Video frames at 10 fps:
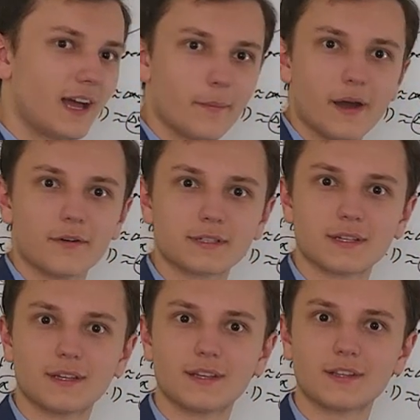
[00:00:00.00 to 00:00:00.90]
How about
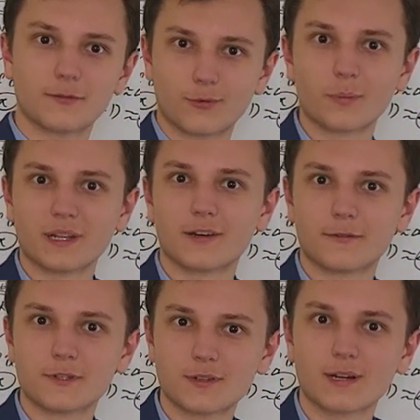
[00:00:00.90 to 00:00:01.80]
the formula
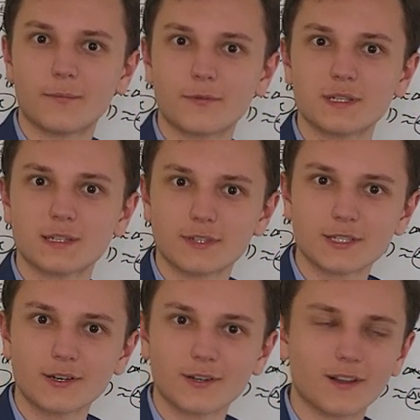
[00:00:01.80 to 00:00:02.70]
for circumference of a
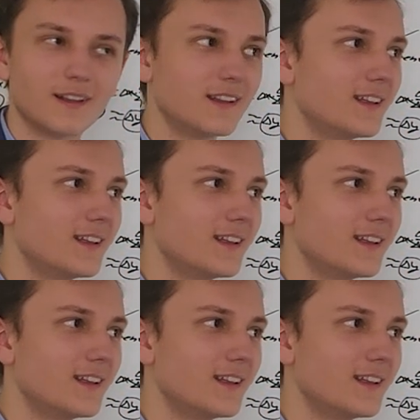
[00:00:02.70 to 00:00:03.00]
circle?